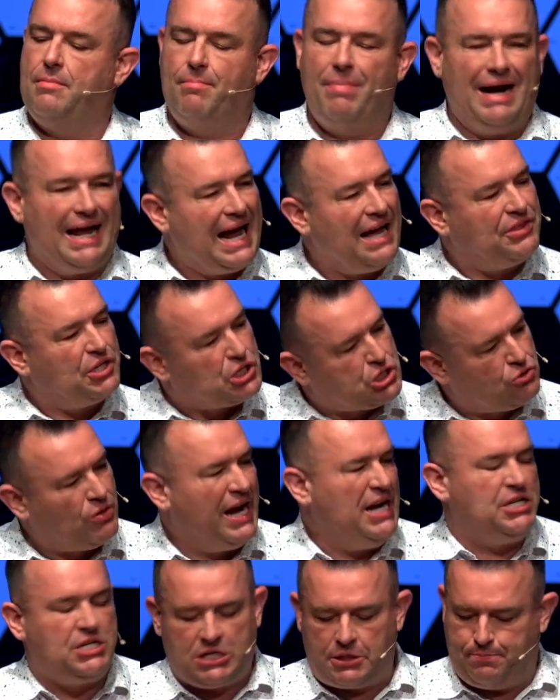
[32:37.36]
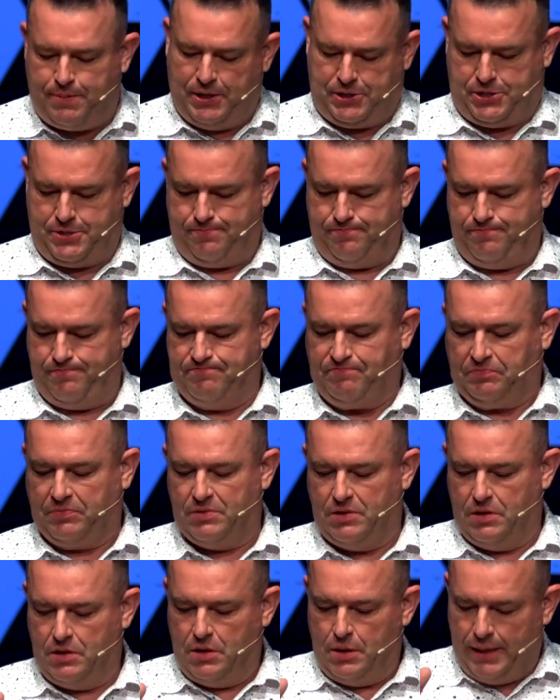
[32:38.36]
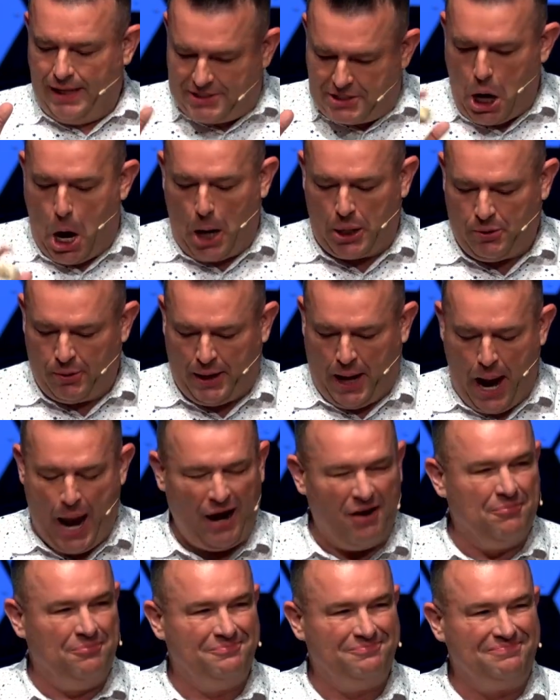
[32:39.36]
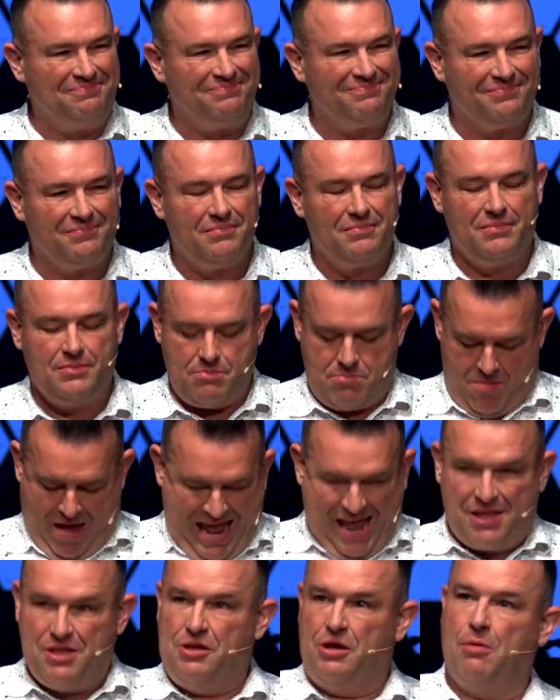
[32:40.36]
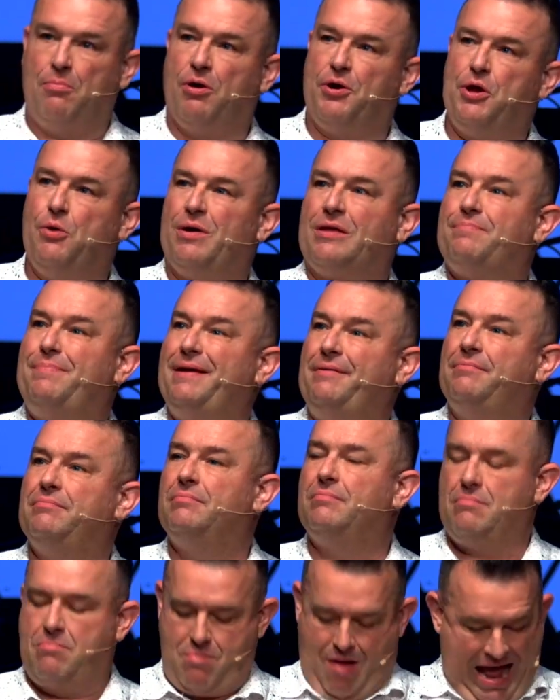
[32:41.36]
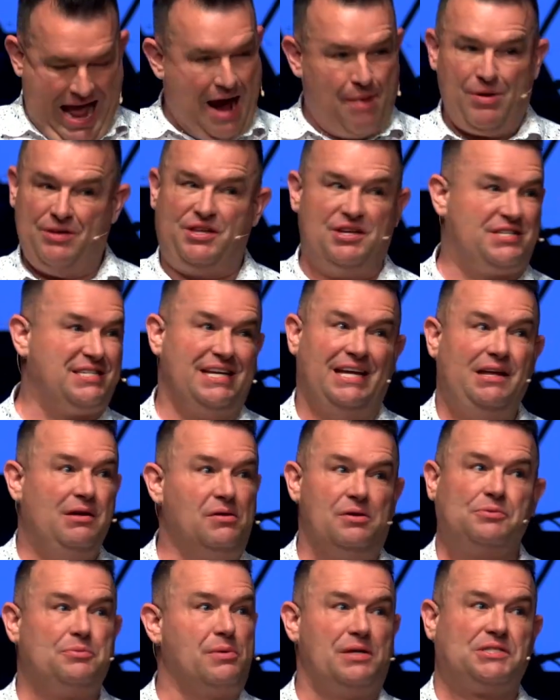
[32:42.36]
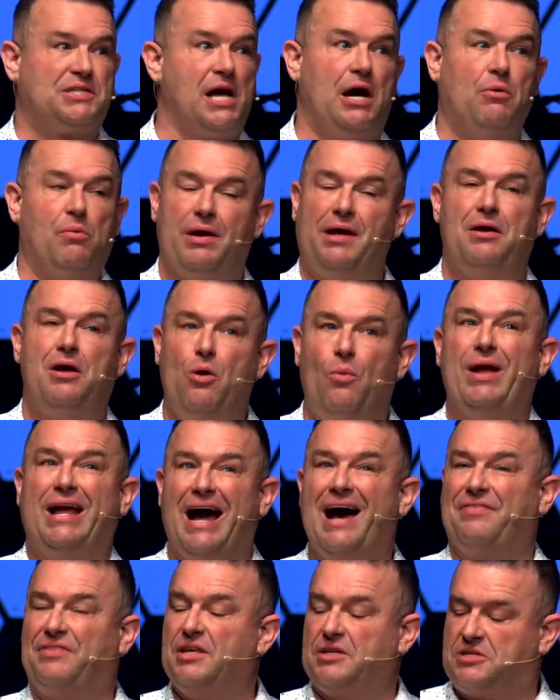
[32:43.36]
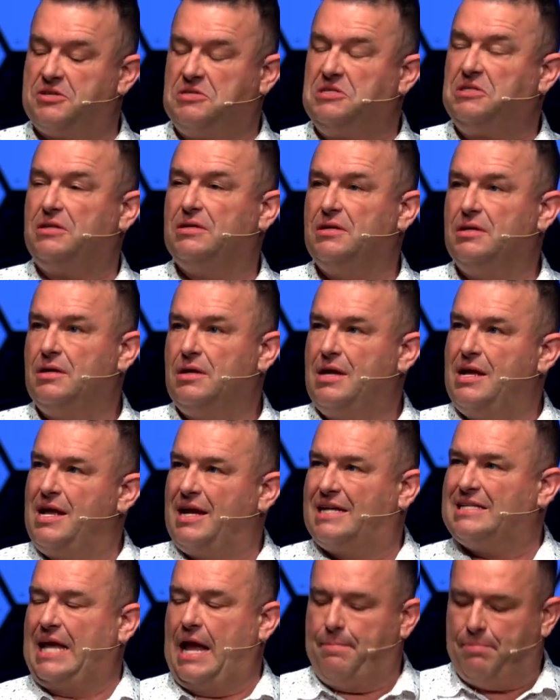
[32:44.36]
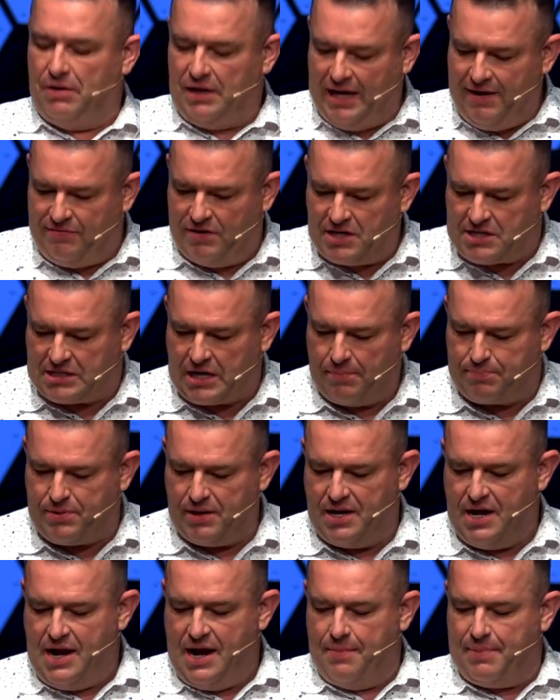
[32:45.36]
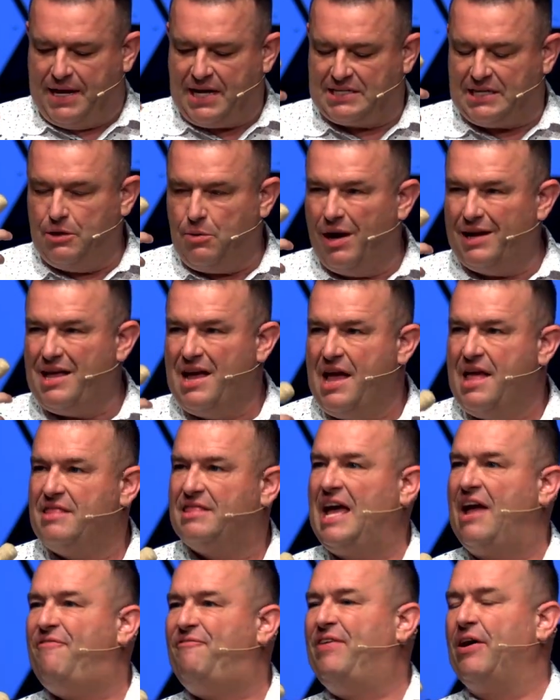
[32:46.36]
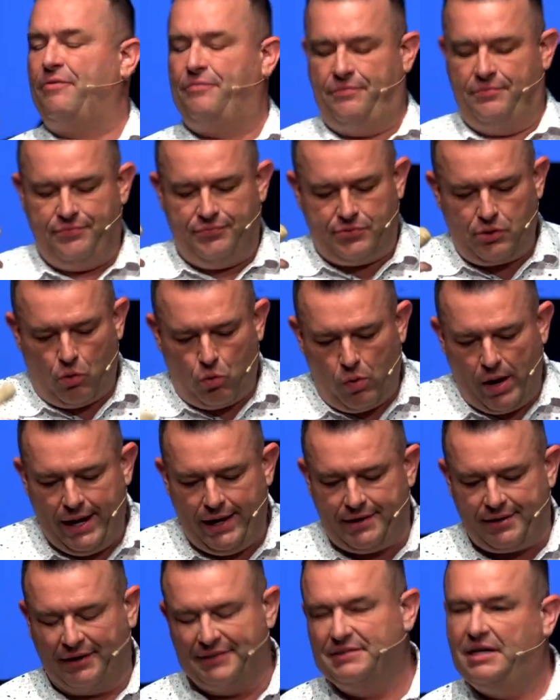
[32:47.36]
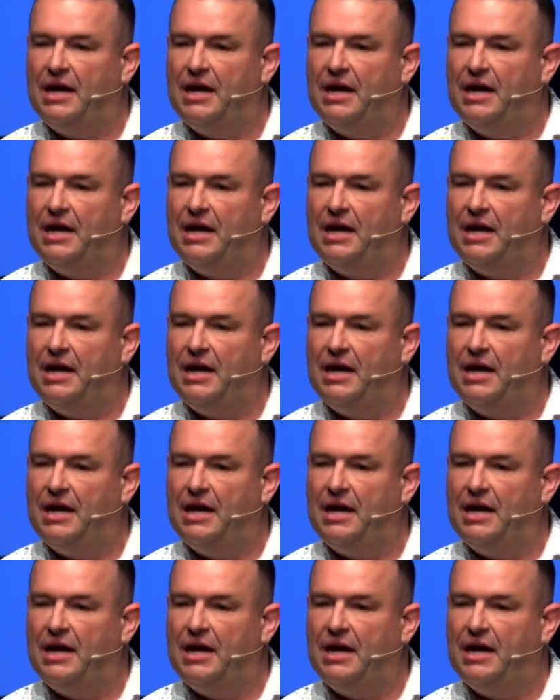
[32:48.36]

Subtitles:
But I got the strange suspicion that Joshua and Caleb, yo, bro, you with me? I'm with you, see? Let's go. We got this. Because they believed in something. And because, you know what? They felt the weight